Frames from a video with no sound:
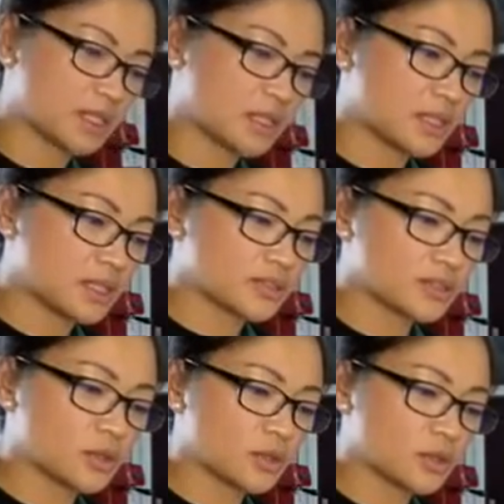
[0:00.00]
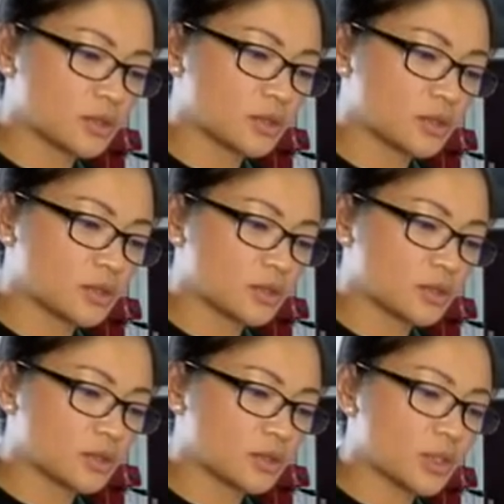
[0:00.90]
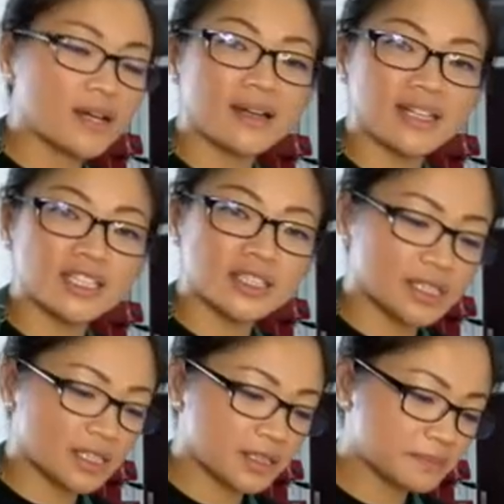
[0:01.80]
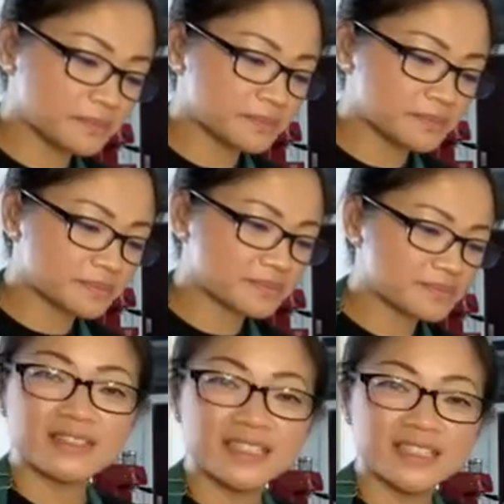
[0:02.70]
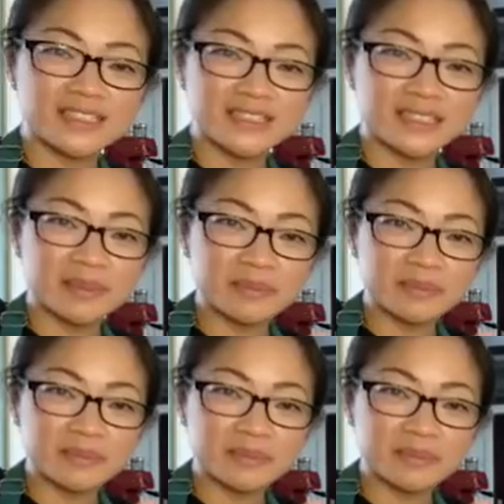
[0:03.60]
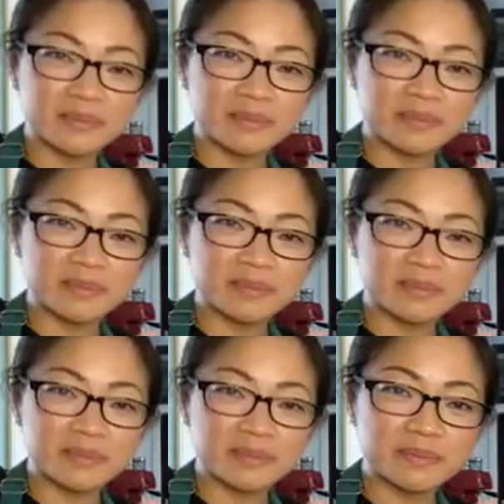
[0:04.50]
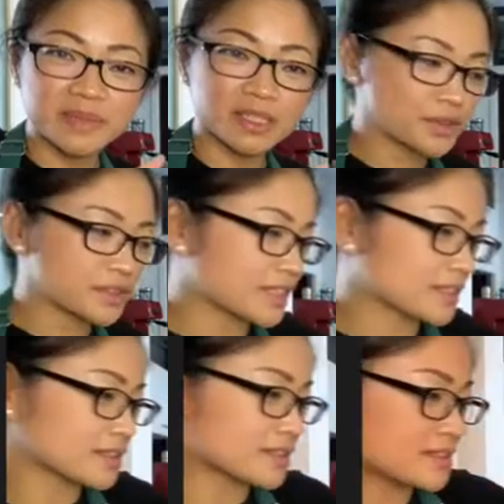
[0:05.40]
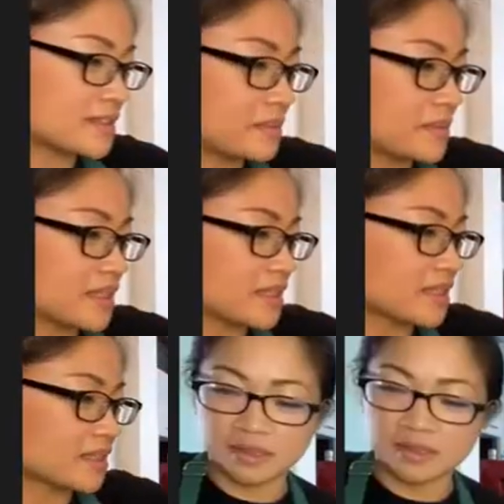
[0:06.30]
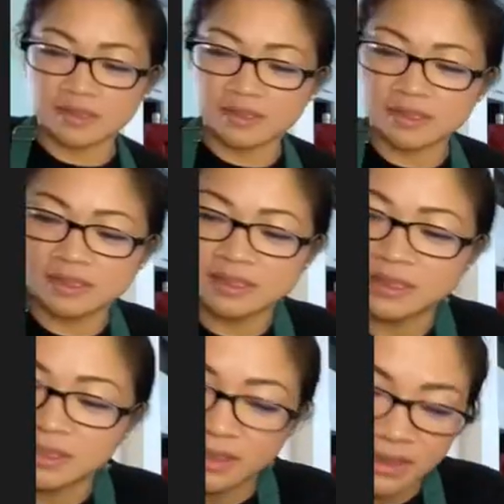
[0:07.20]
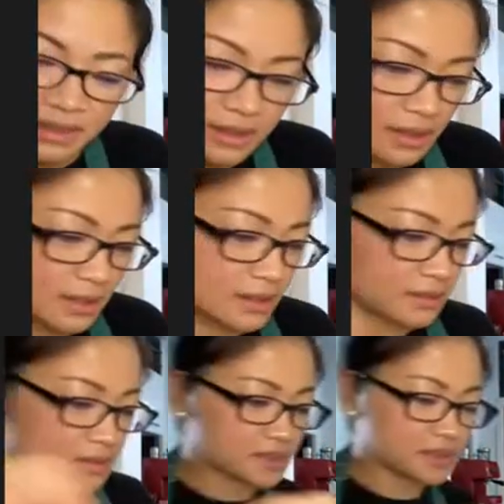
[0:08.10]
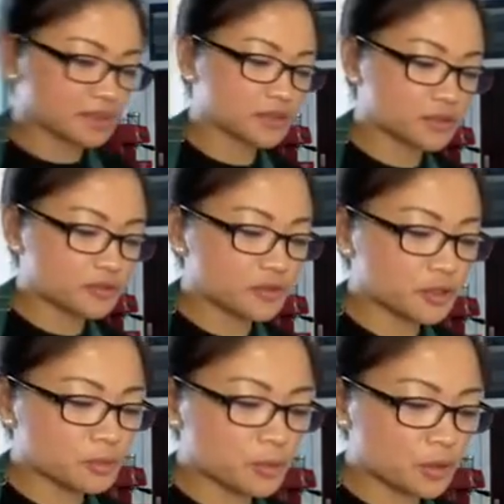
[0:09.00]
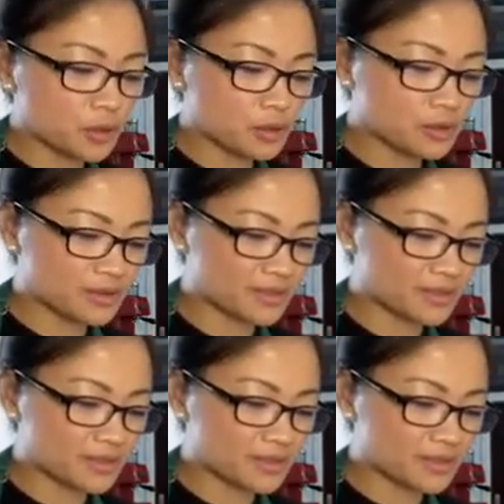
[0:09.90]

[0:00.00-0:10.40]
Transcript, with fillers: okay so we are actually giving our kids something good and something well okay just gonna do few more